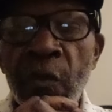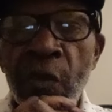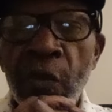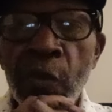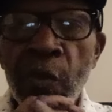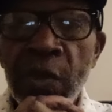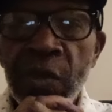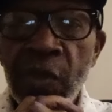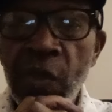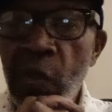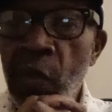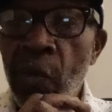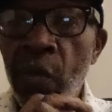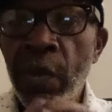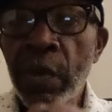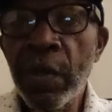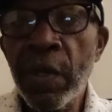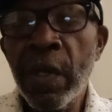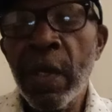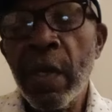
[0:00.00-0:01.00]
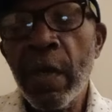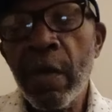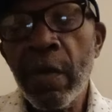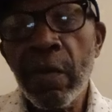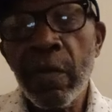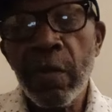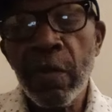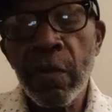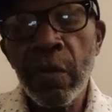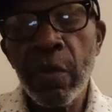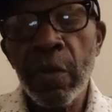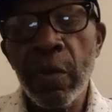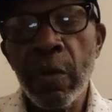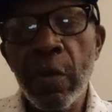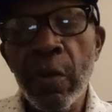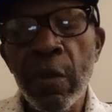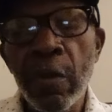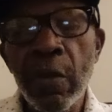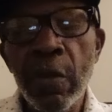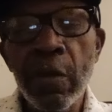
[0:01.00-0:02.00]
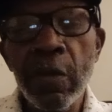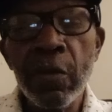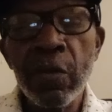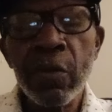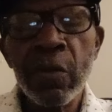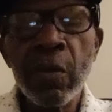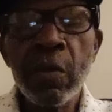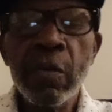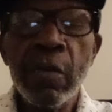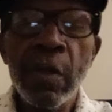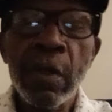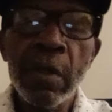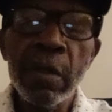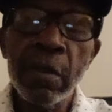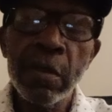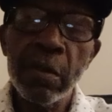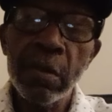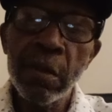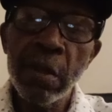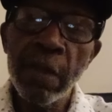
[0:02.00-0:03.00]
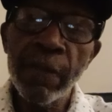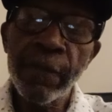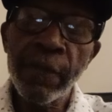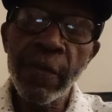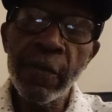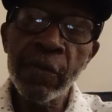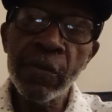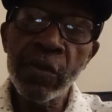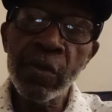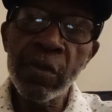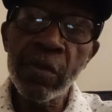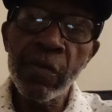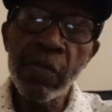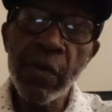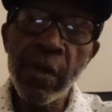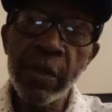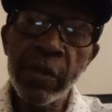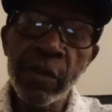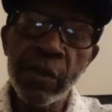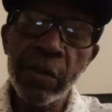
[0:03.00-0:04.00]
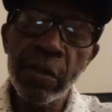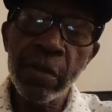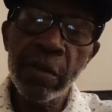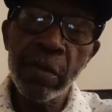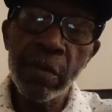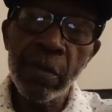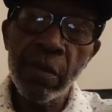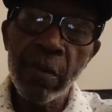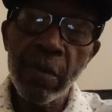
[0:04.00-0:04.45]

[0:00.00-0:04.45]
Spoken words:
It wasn't going down. So, the first generation.